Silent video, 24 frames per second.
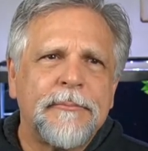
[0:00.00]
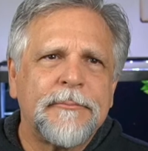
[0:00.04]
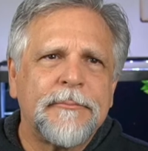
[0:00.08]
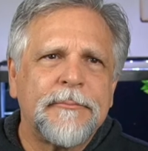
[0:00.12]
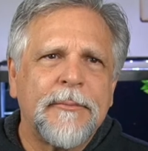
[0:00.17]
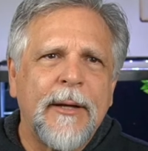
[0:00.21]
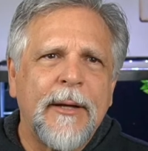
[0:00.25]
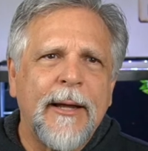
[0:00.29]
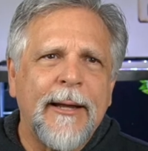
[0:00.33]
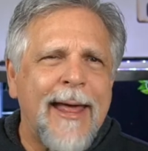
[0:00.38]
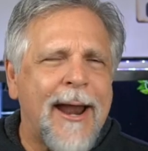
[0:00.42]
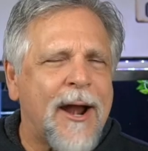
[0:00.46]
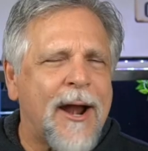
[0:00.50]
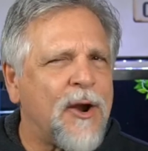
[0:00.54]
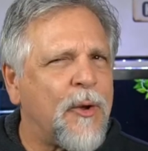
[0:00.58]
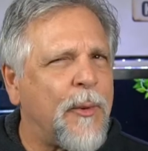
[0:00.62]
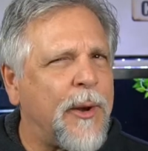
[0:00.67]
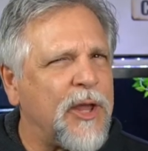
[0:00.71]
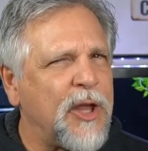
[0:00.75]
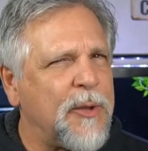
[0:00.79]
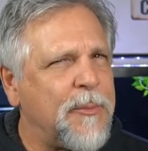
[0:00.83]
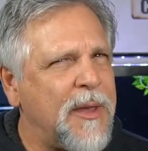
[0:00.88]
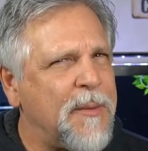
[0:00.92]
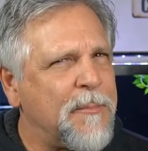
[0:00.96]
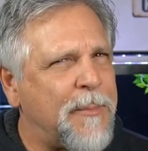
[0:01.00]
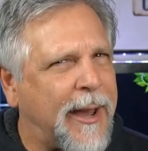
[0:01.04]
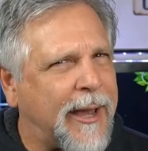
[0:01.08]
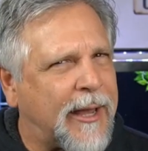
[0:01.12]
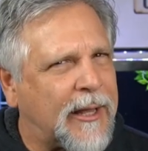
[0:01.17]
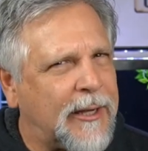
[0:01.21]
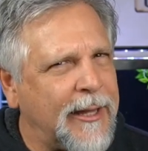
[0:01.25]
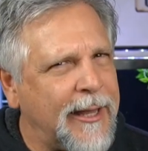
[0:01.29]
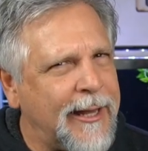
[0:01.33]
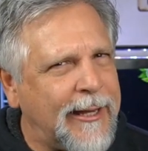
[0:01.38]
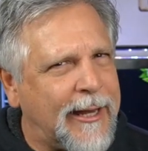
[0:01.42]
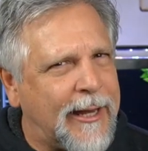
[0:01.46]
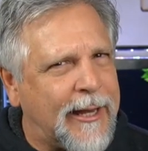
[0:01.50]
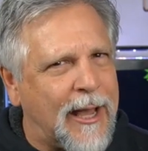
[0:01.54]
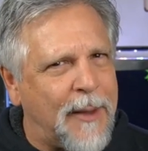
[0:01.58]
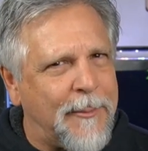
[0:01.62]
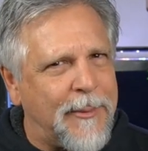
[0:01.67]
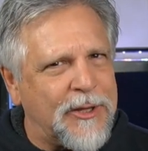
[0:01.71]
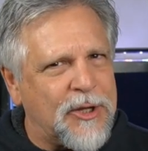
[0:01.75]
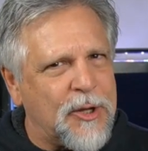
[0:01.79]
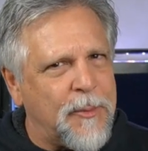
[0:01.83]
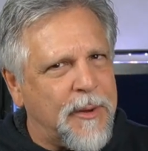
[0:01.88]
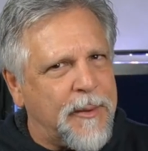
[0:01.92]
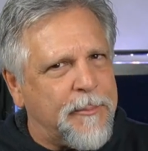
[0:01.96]
and I don't know what you mean by cleaning. I
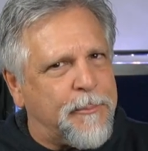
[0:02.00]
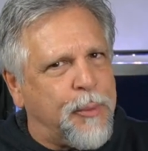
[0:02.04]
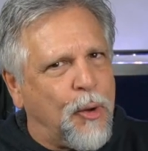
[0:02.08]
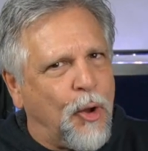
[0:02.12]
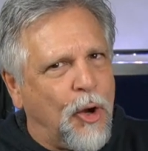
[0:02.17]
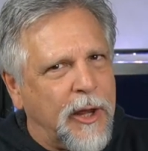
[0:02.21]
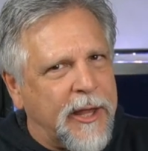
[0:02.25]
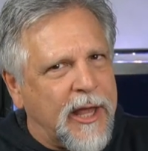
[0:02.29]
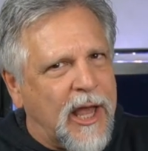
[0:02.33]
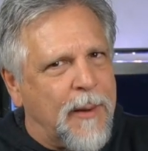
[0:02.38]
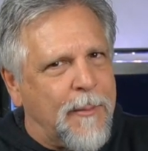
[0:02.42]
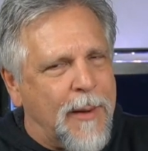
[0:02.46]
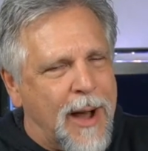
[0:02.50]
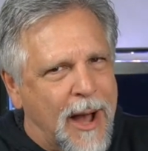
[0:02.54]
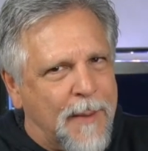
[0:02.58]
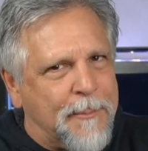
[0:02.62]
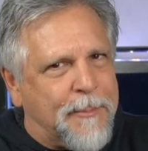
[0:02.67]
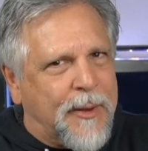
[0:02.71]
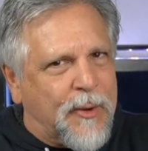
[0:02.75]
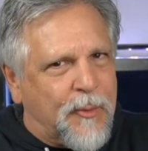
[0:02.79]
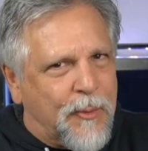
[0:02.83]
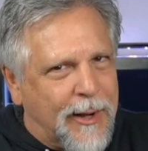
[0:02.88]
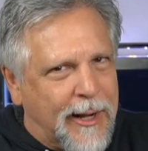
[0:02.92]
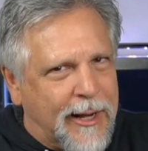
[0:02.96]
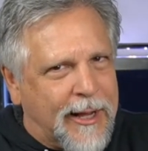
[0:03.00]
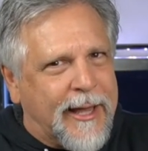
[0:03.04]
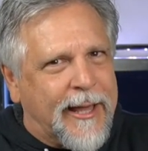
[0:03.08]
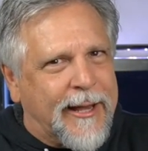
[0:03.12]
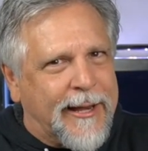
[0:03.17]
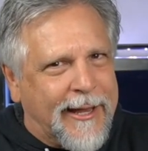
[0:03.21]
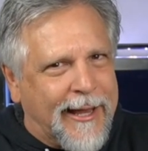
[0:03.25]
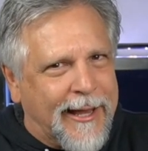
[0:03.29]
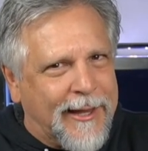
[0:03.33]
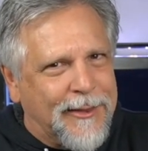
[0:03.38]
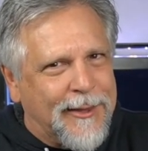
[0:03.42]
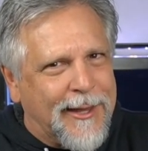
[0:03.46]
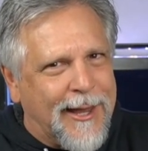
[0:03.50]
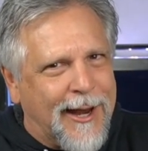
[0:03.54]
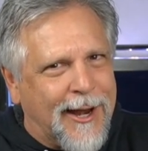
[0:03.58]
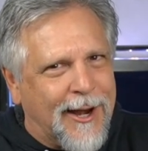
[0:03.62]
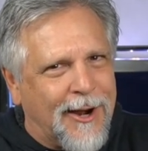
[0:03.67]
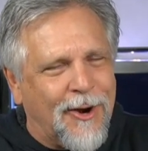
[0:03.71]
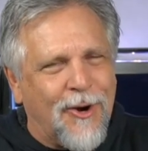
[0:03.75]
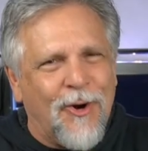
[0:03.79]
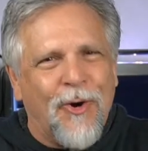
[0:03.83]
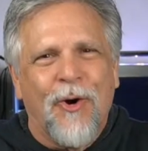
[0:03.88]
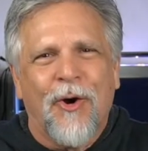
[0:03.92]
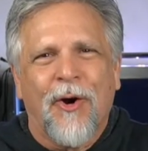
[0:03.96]
mean, do you mean pulling them up and really getting in
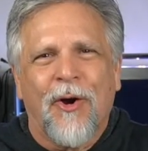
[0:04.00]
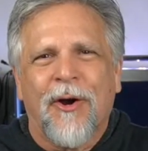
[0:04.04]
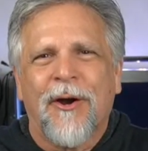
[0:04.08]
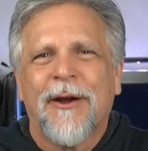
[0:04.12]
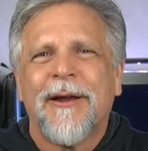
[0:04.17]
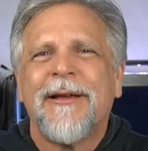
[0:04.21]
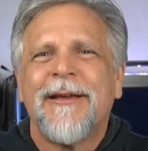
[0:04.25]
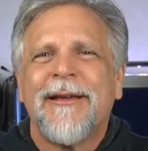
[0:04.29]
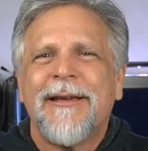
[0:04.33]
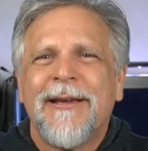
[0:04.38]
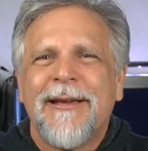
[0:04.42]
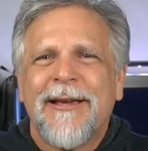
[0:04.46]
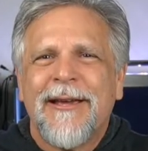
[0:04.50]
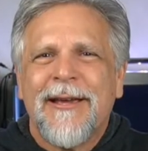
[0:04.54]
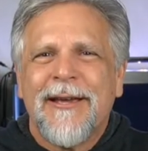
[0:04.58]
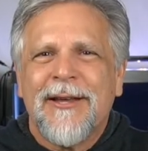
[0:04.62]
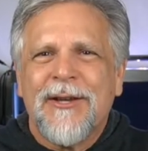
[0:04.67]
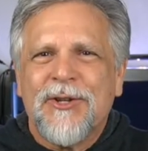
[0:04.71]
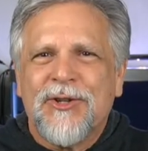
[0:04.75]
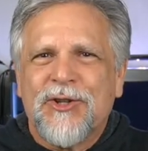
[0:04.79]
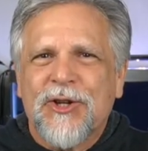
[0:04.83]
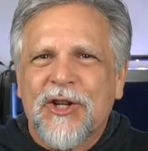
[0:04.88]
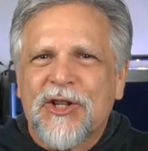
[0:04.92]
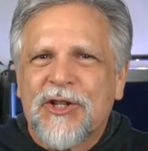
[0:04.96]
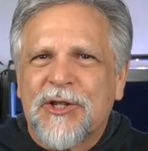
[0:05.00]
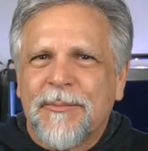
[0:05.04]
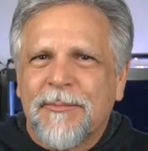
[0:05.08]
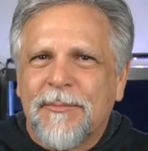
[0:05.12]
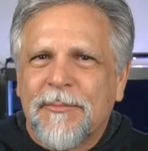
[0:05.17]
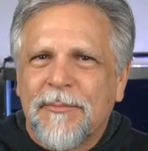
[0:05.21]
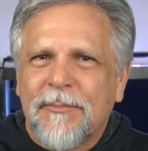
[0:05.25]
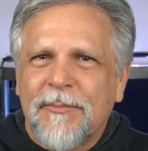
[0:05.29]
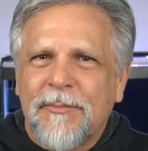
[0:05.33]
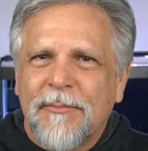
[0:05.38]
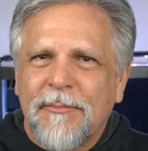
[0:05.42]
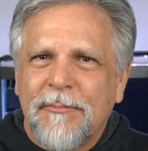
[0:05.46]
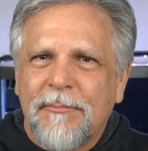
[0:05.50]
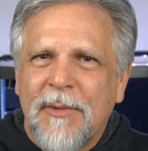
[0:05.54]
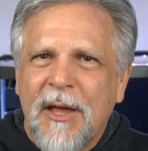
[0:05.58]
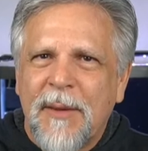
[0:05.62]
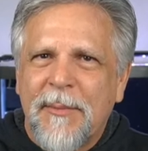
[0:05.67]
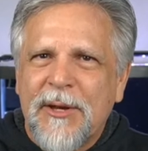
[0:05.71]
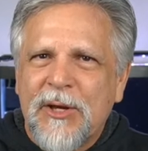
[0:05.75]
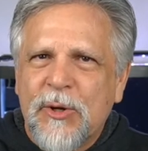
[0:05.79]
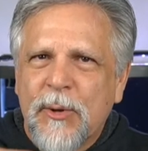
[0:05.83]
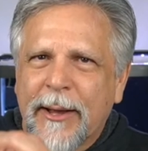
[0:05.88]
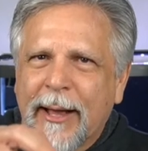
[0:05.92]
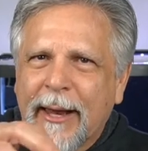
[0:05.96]
there, or just
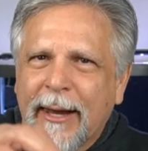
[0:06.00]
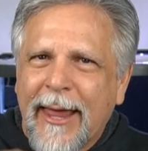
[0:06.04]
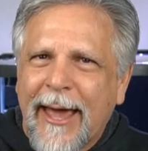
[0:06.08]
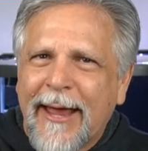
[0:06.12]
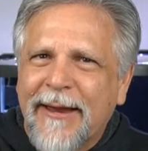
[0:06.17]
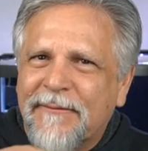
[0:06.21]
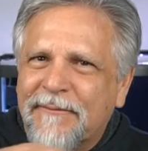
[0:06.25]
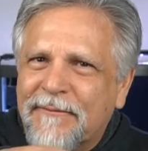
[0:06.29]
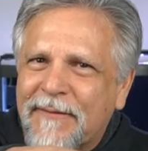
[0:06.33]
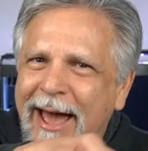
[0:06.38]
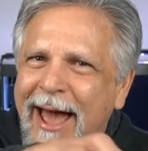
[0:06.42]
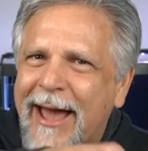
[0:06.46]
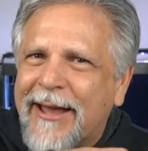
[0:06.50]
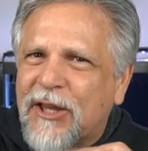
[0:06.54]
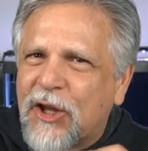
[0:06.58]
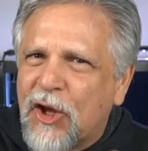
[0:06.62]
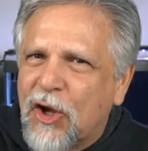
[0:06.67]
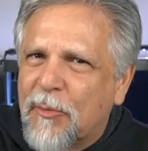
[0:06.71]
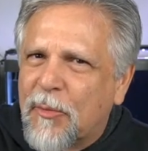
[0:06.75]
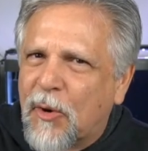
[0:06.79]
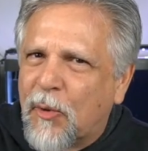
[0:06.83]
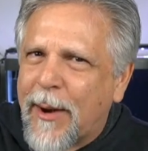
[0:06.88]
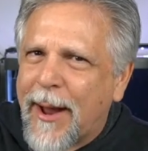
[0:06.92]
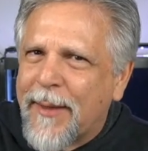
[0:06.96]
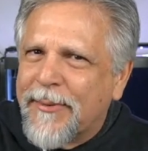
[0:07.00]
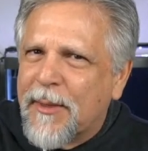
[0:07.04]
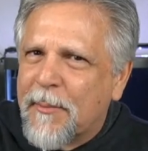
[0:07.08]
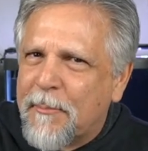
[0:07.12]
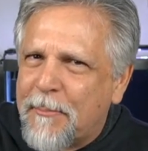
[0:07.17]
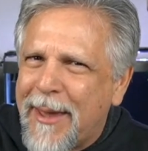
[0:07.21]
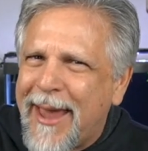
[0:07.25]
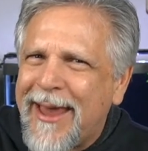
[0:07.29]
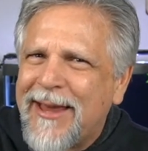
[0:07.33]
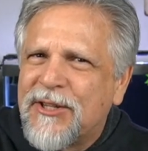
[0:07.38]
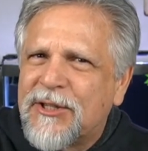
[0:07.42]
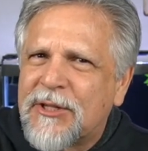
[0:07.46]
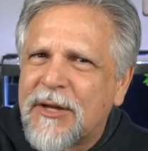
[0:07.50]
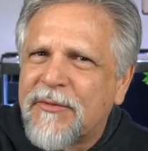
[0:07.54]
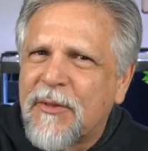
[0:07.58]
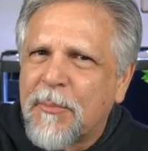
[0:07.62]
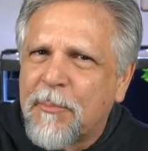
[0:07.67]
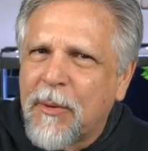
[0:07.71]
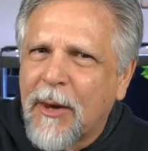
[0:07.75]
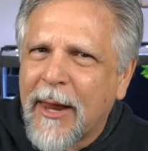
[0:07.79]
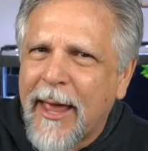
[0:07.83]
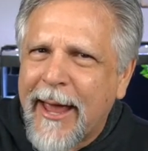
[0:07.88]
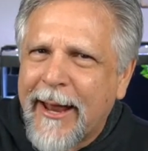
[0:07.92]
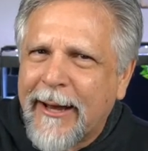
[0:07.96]
maybe doing a light vacuum around the base of the
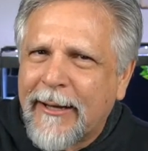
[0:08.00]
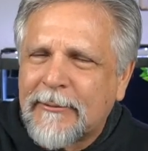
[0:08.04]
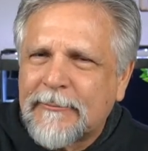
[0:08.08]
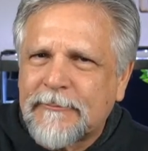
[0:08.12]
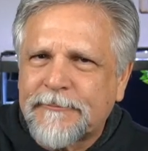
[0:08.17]
plant